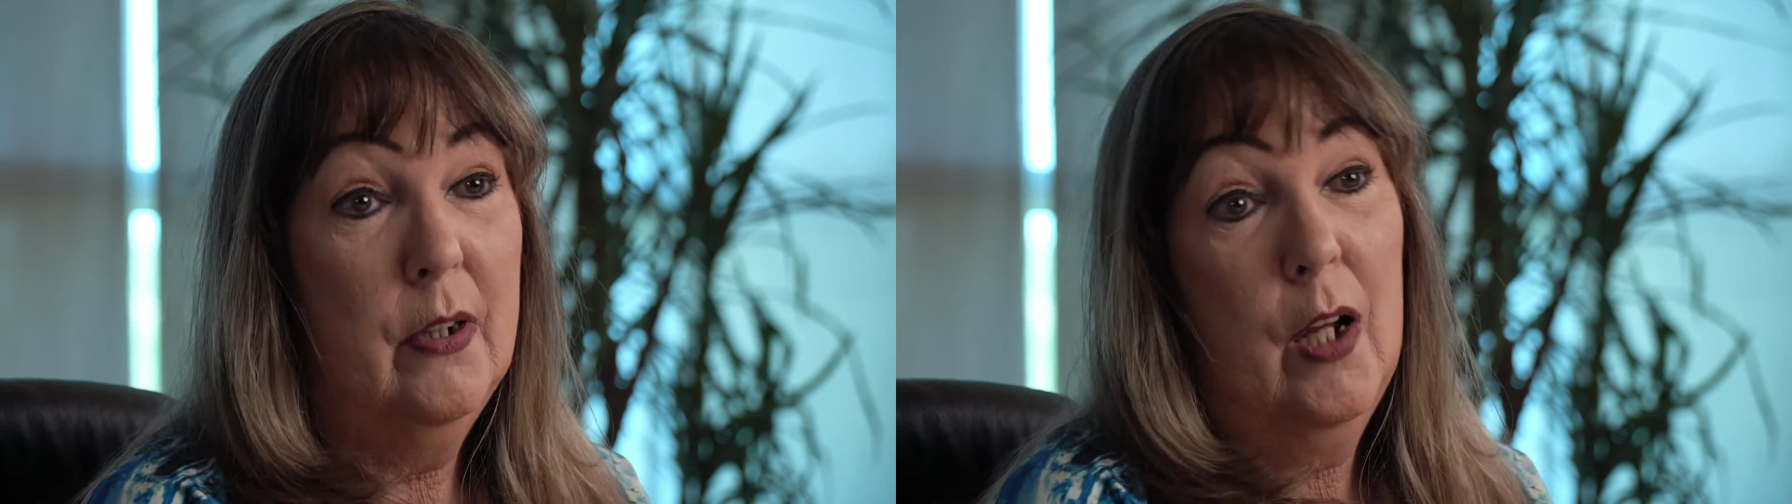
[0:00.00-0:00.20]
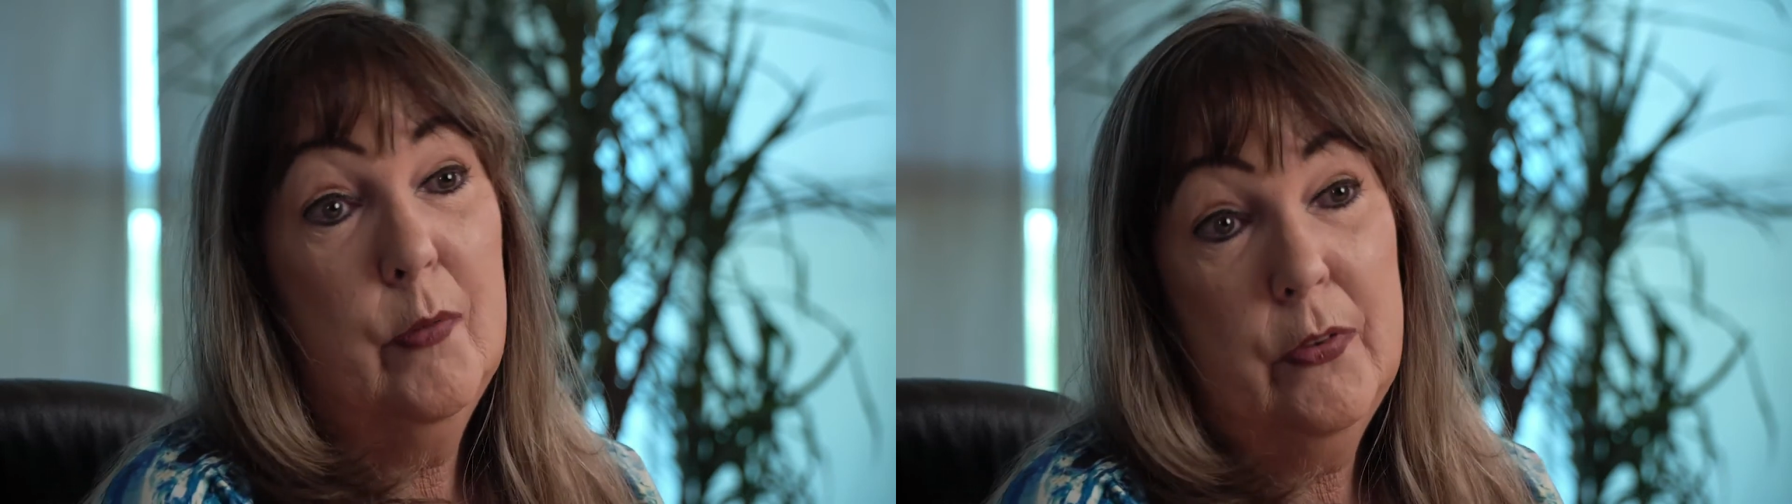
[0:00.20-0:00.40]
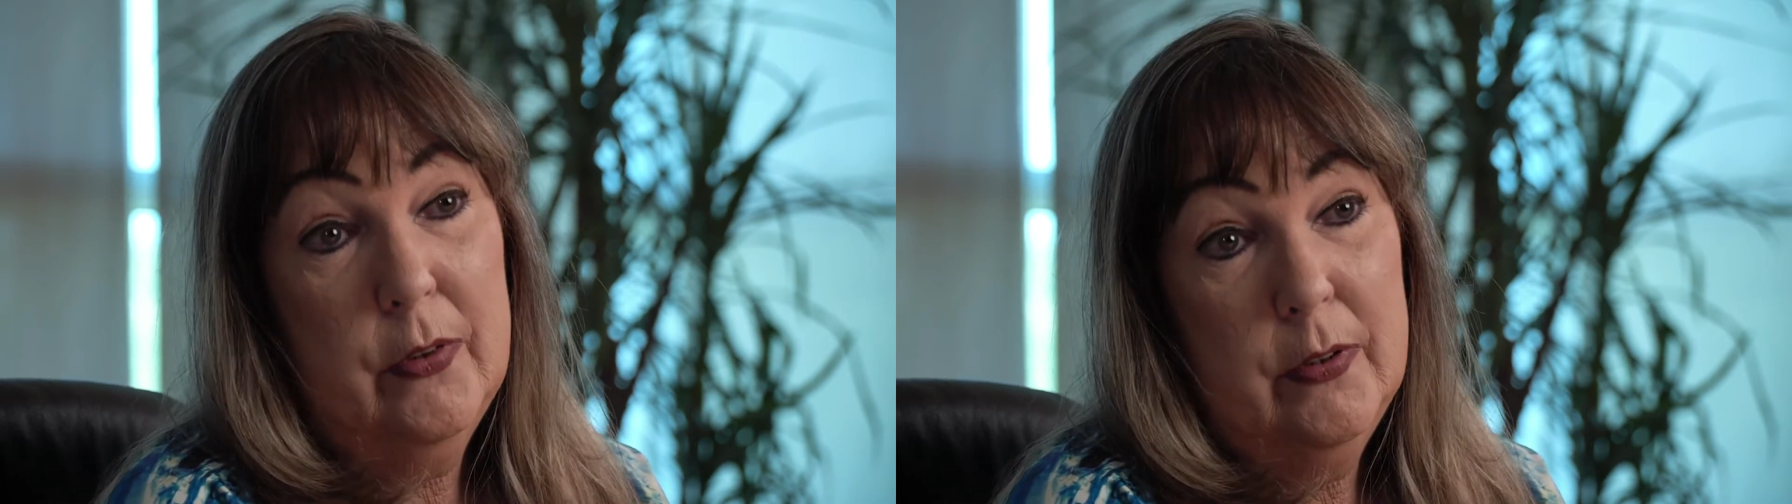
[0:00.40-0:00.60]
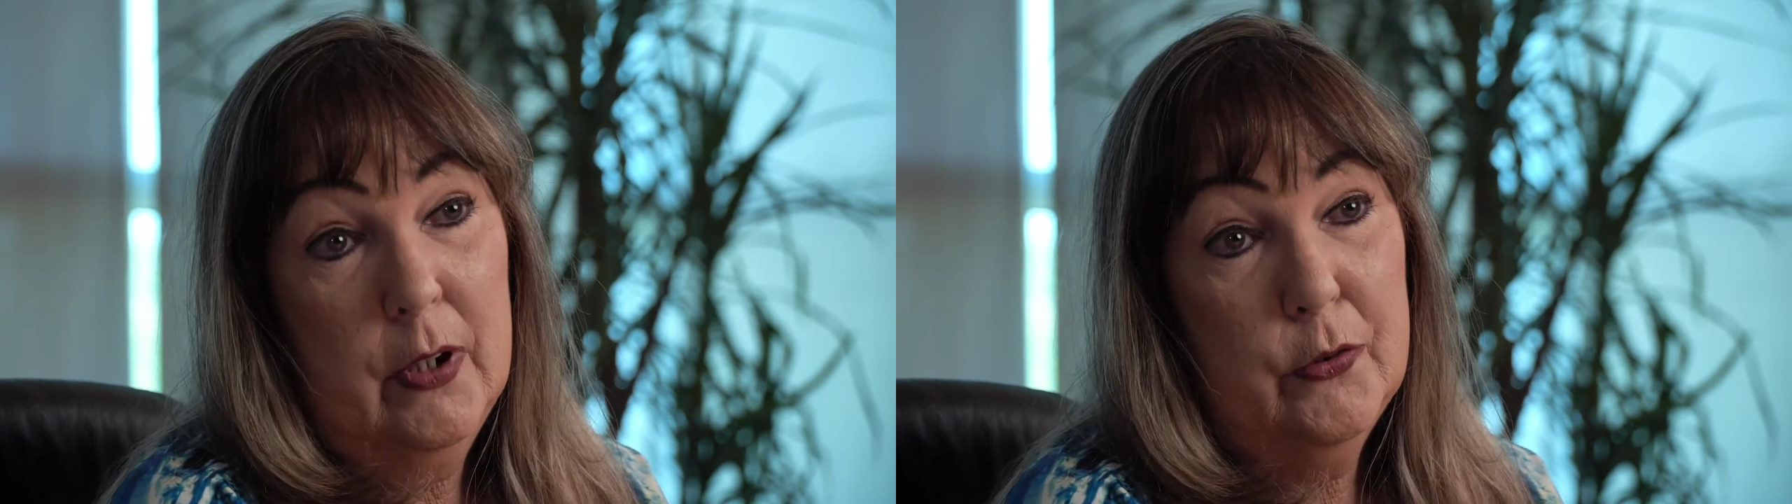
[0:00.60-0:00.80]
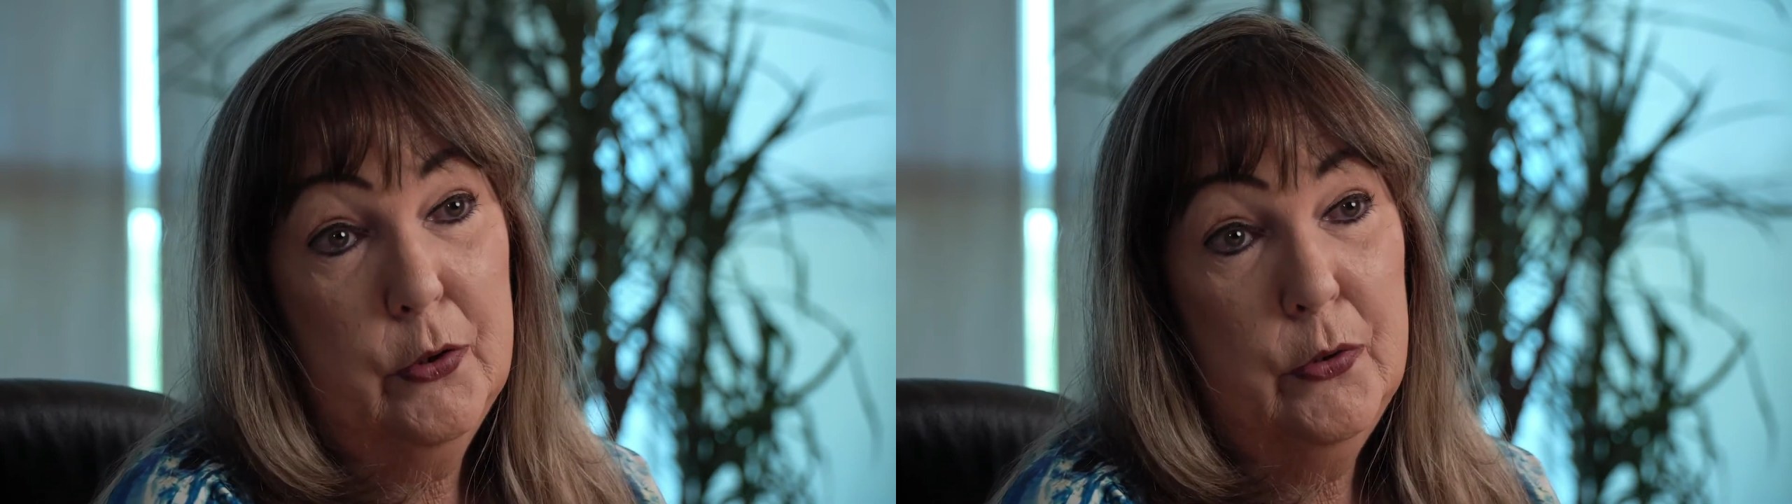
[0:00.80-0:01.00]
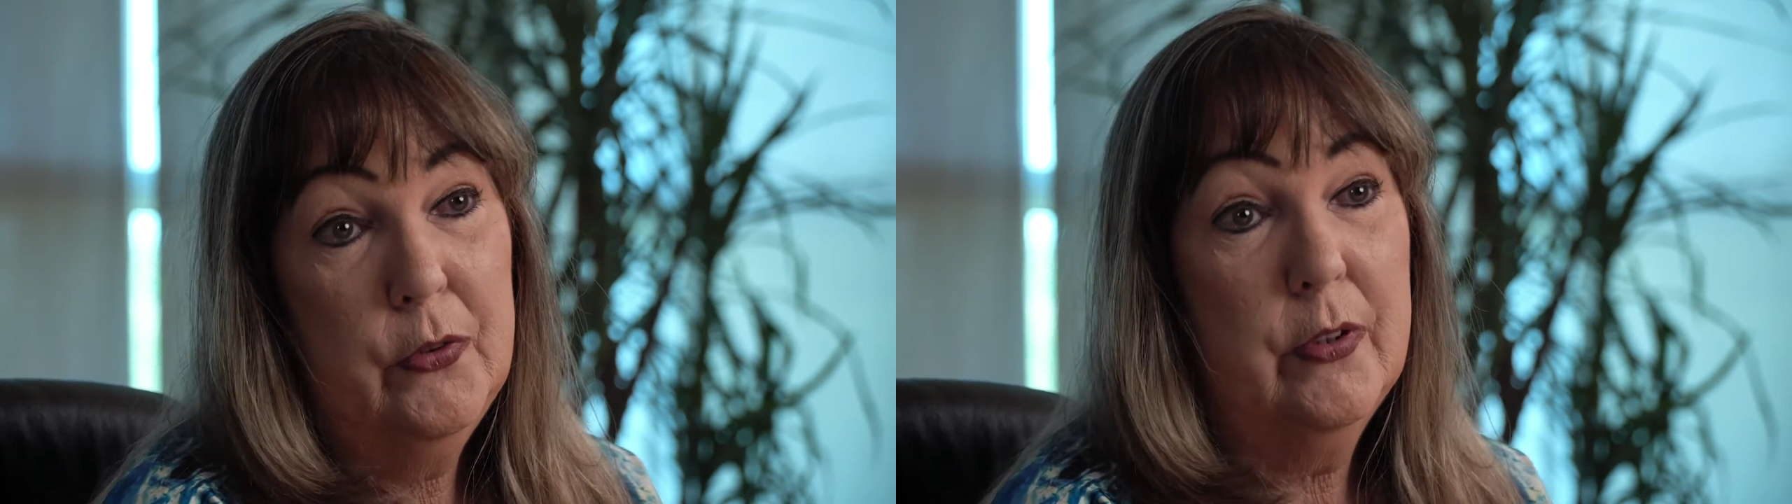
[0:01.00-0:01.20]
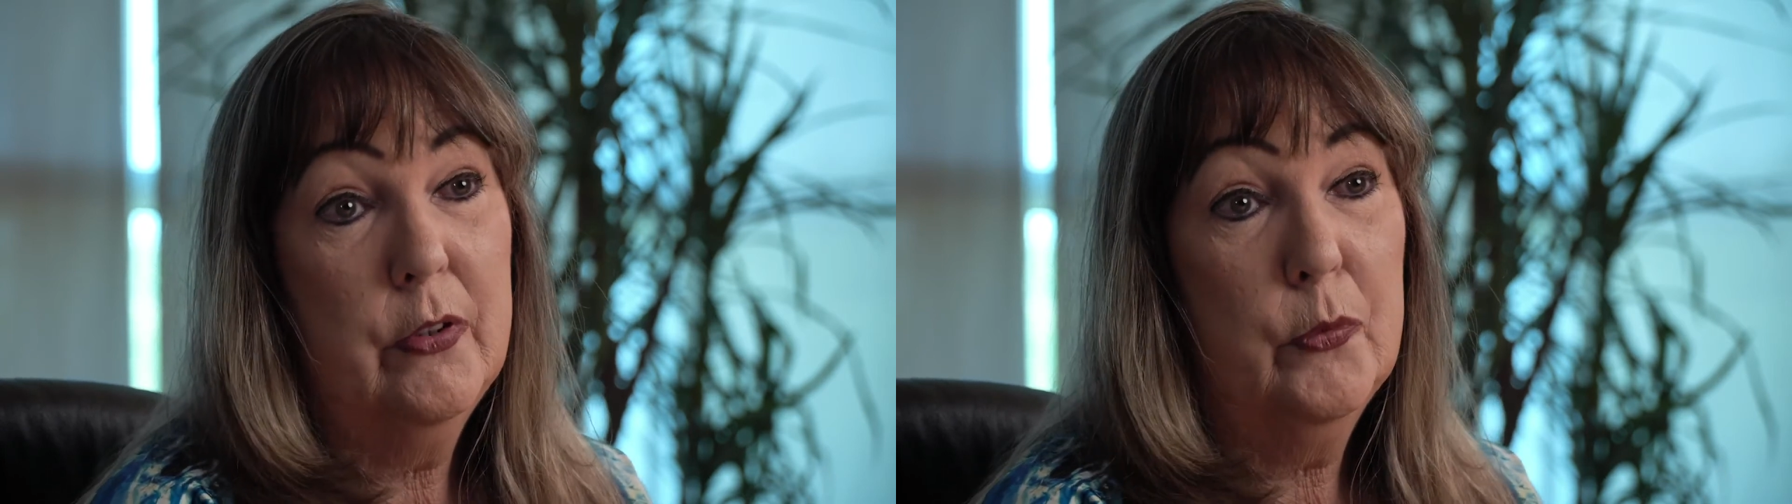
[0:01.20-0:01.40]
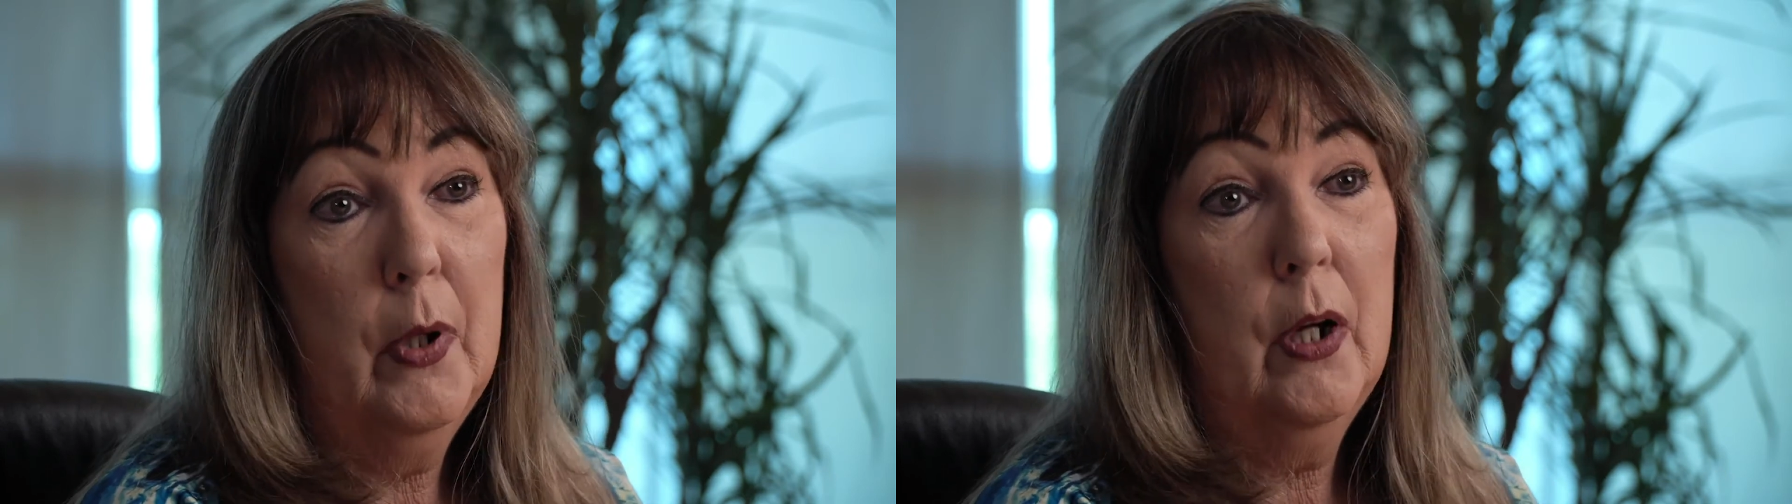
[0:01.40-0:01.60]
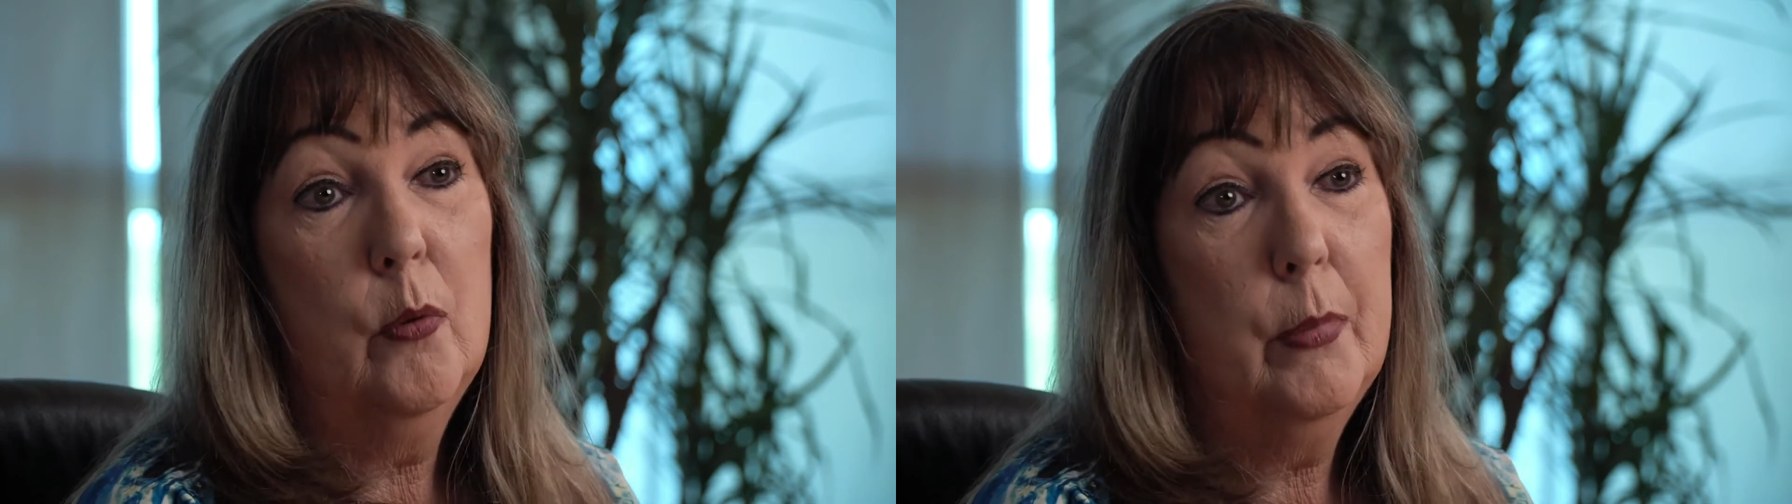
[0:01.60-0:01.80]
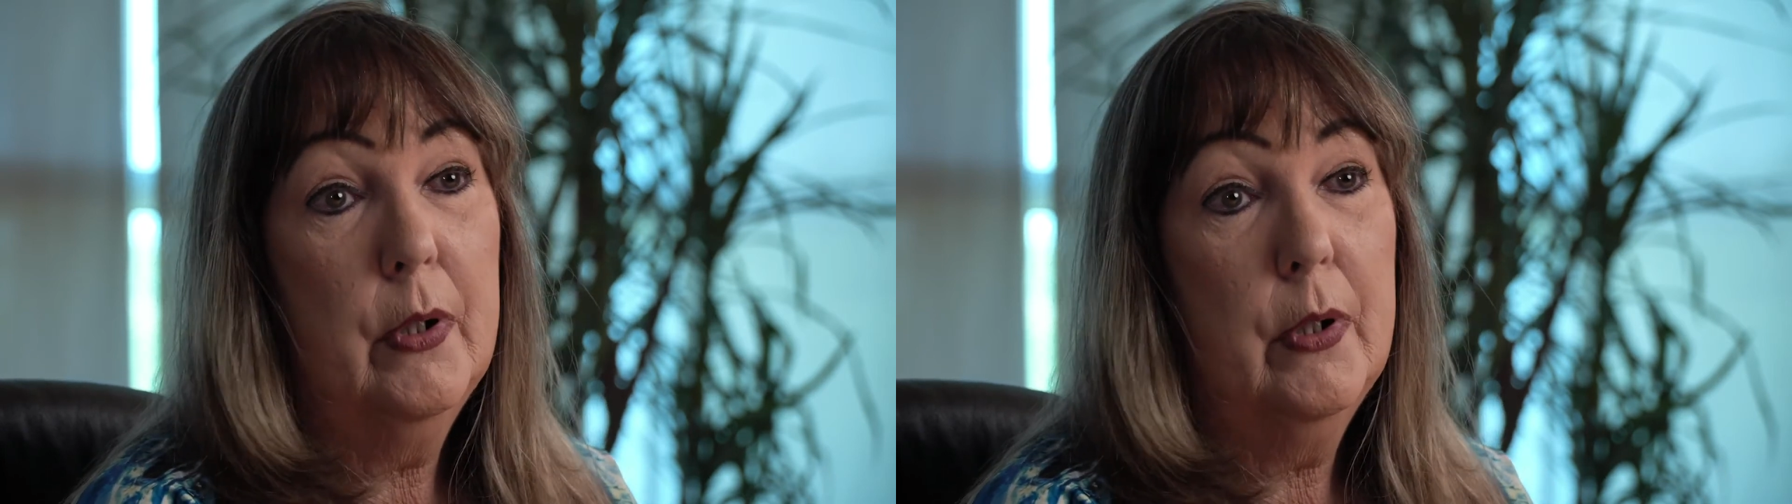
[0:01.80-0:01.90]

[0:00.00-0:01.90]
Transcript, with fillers: and obviously Dr. Houston as well.